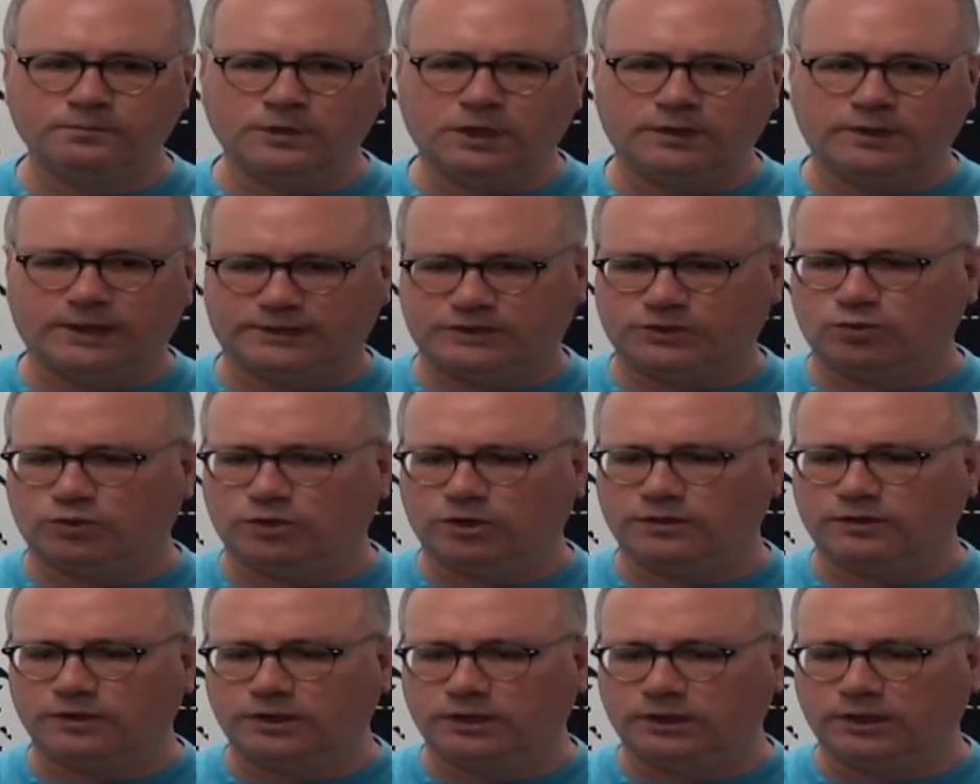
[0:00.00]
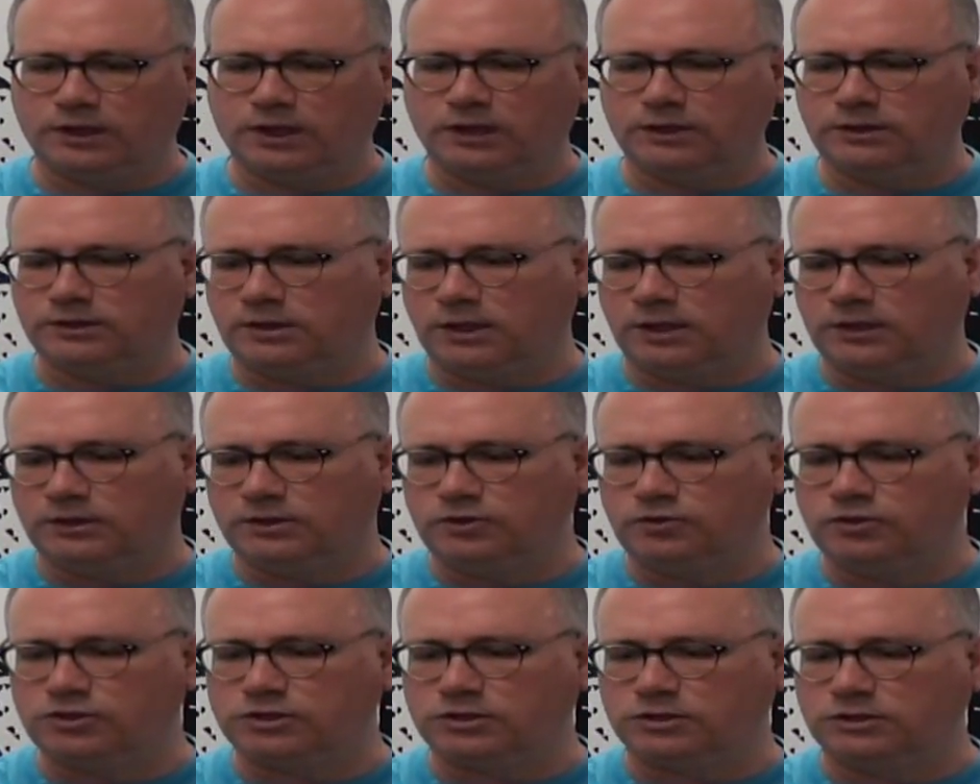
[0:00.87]
that sort of thing. And
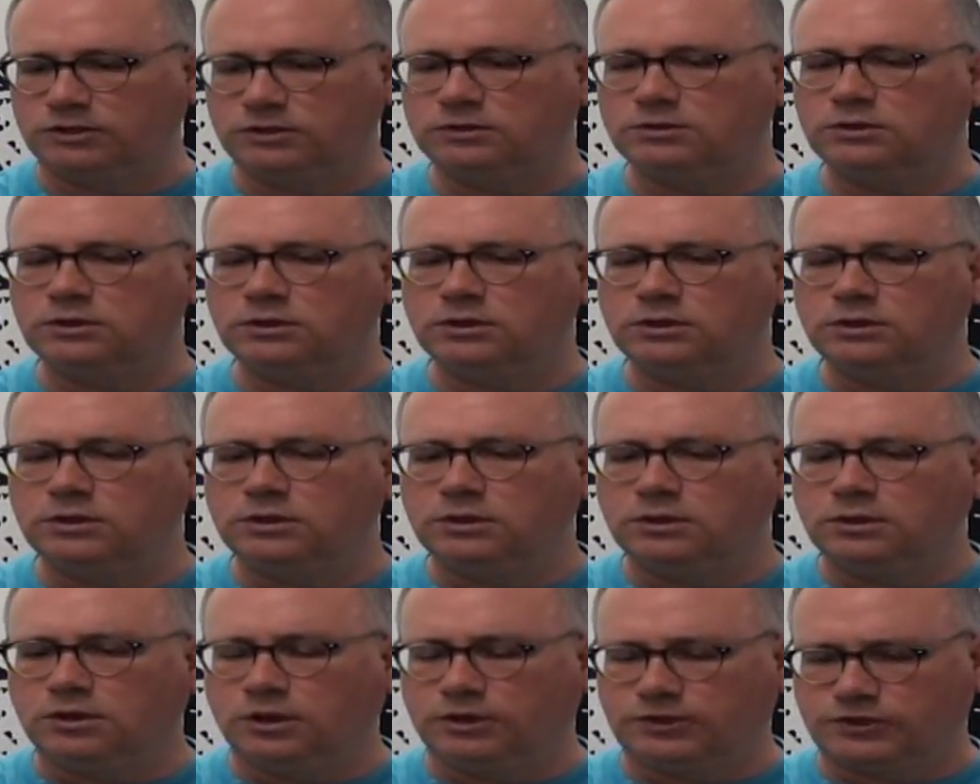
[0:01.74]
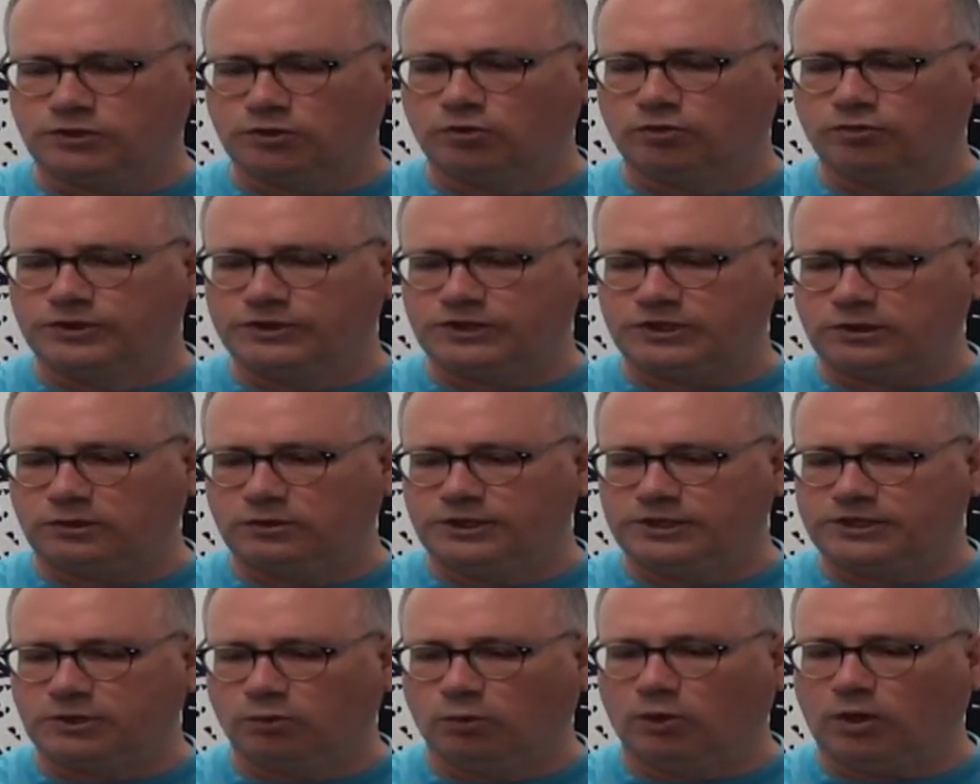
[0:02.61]
usually a solar
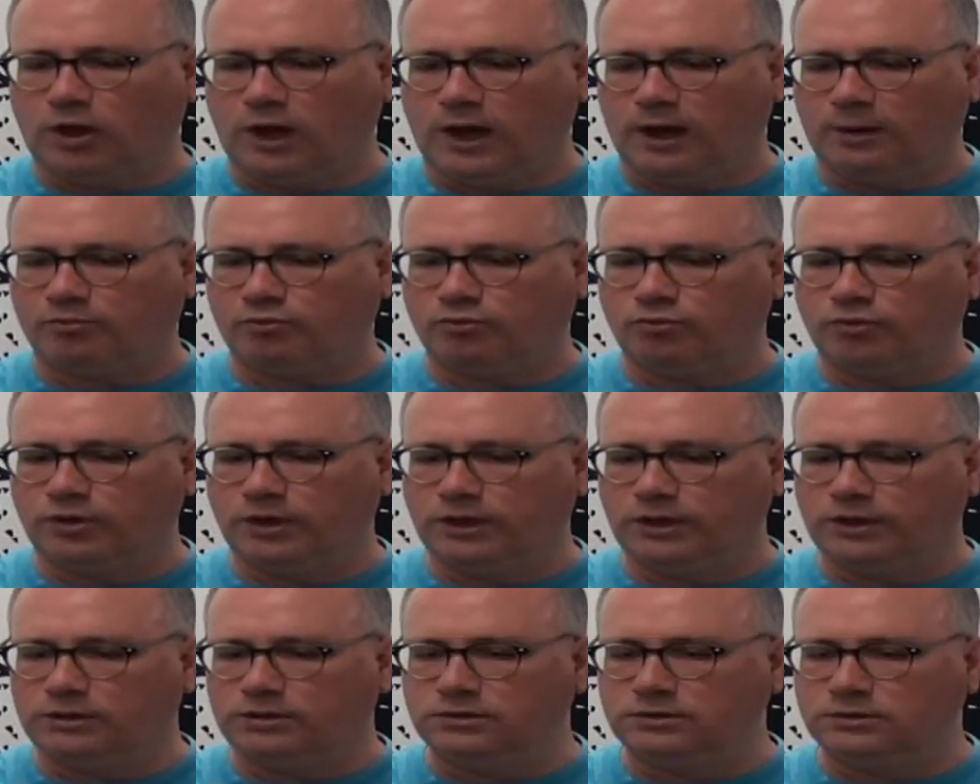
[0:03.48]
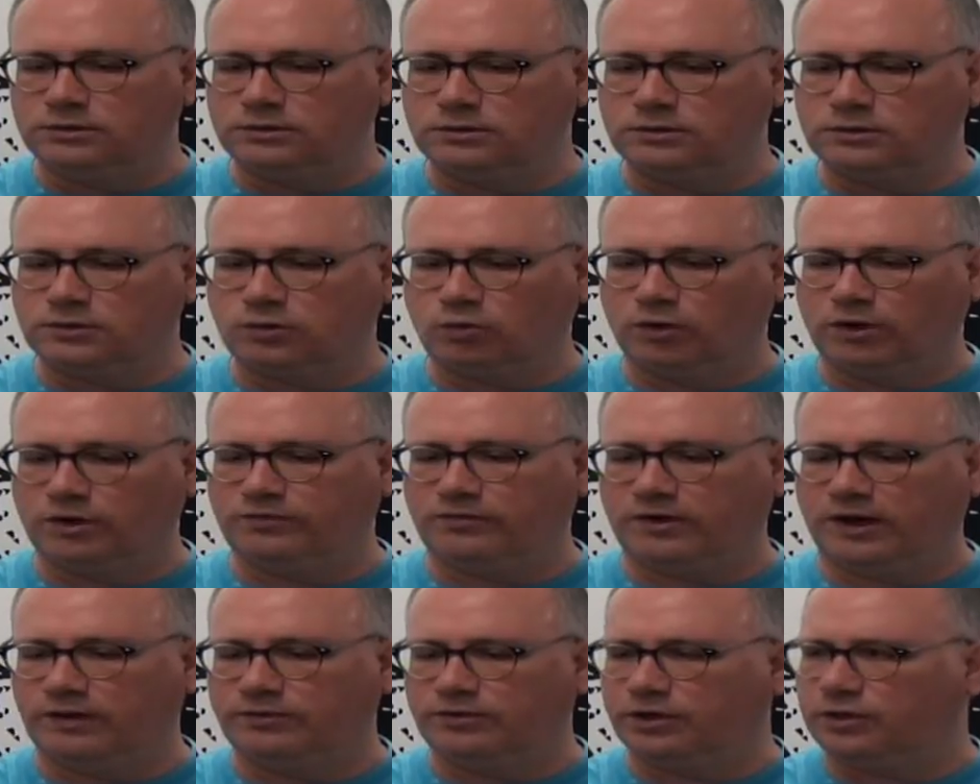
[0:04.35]
installation will operate
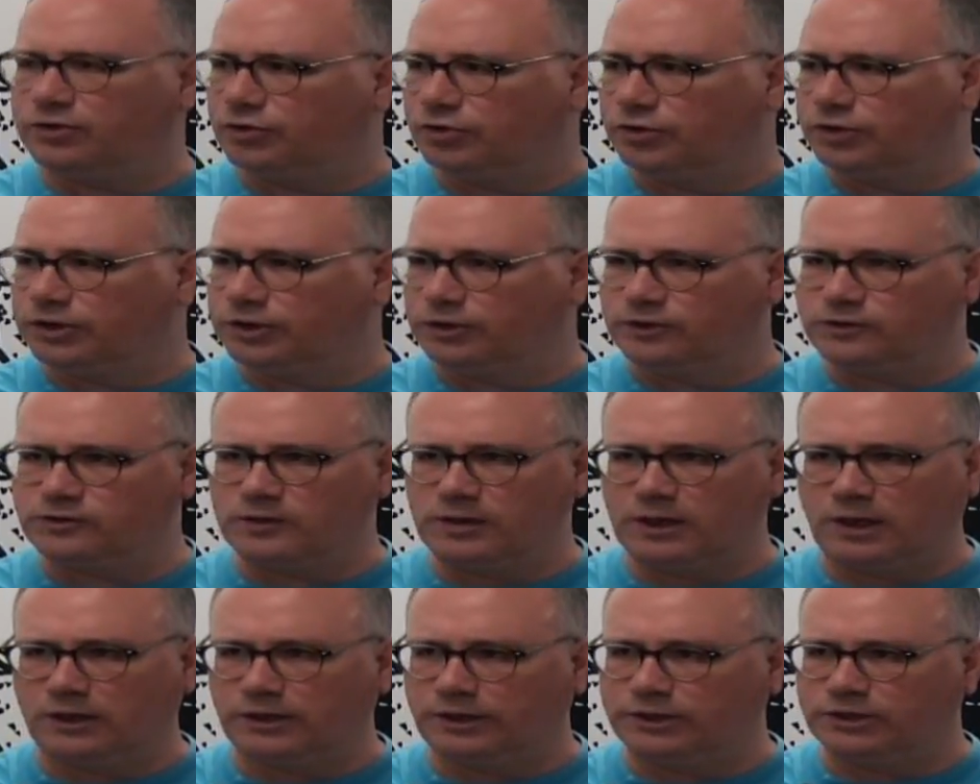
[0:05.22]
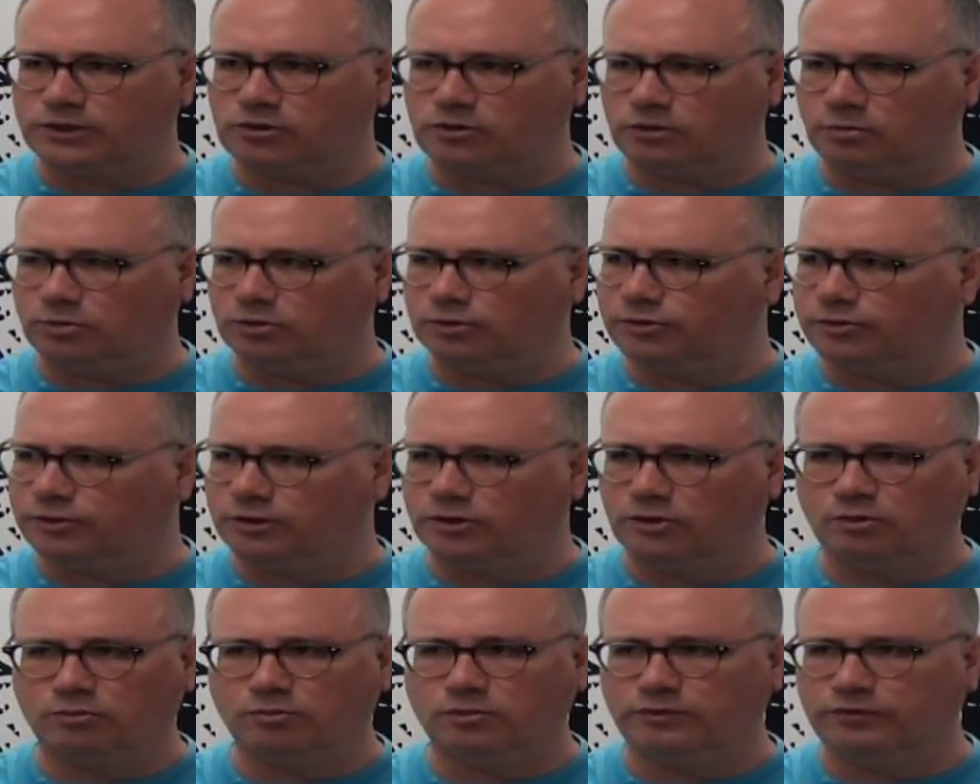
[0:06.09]
25 to 30 years without any trouble. There are
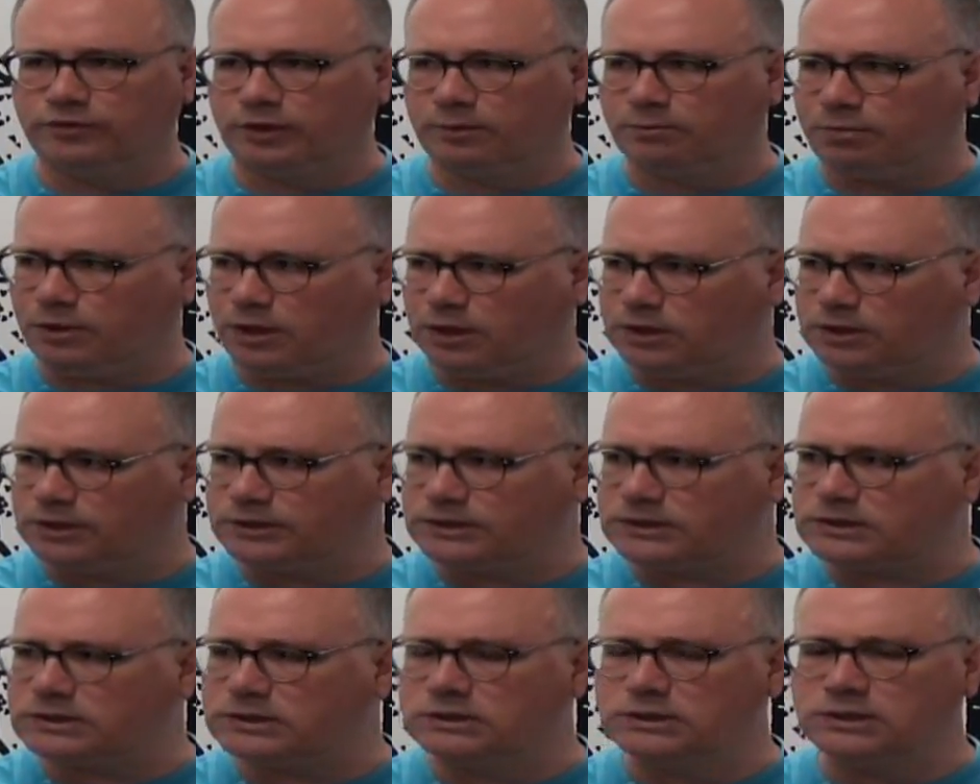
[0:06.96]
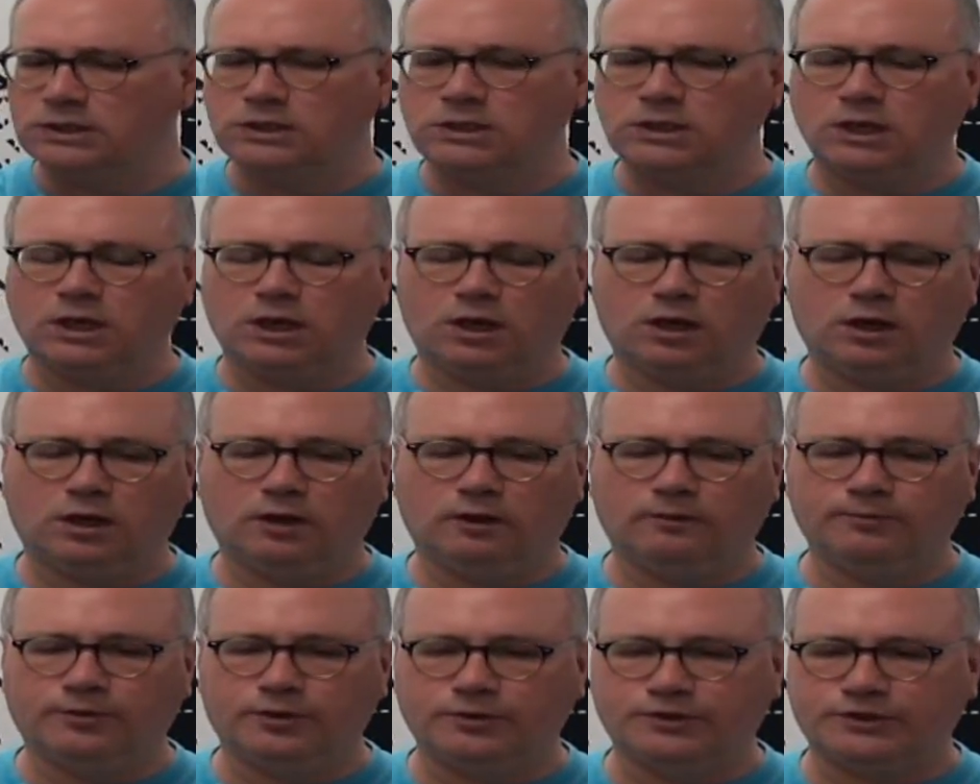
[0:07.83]
no moving parts.
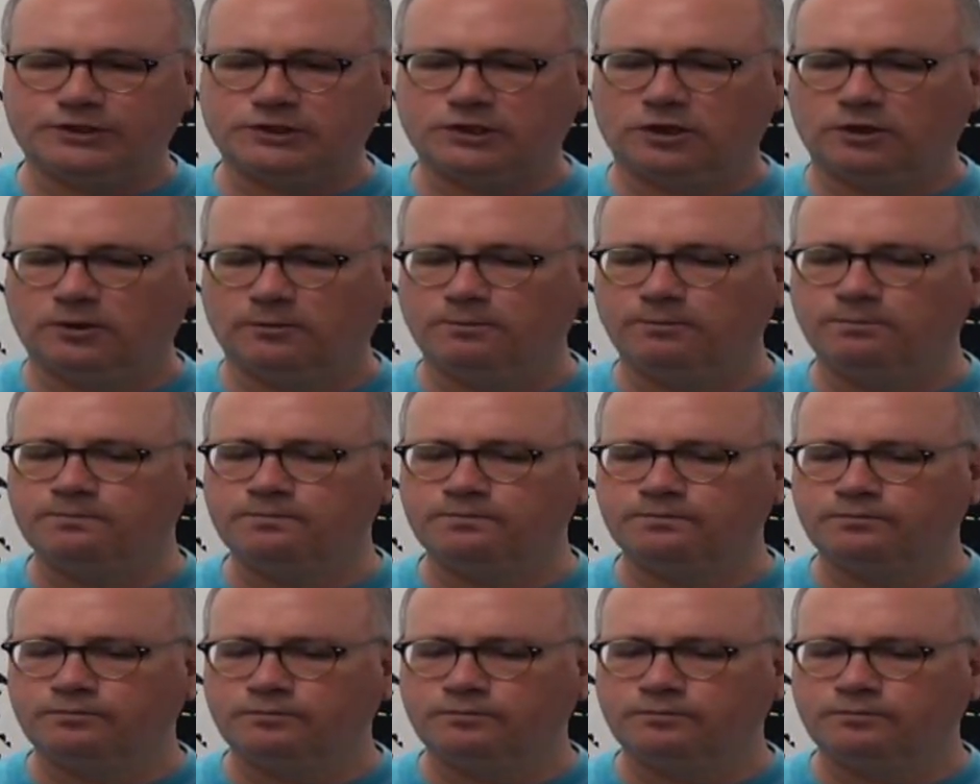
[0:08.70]
There's some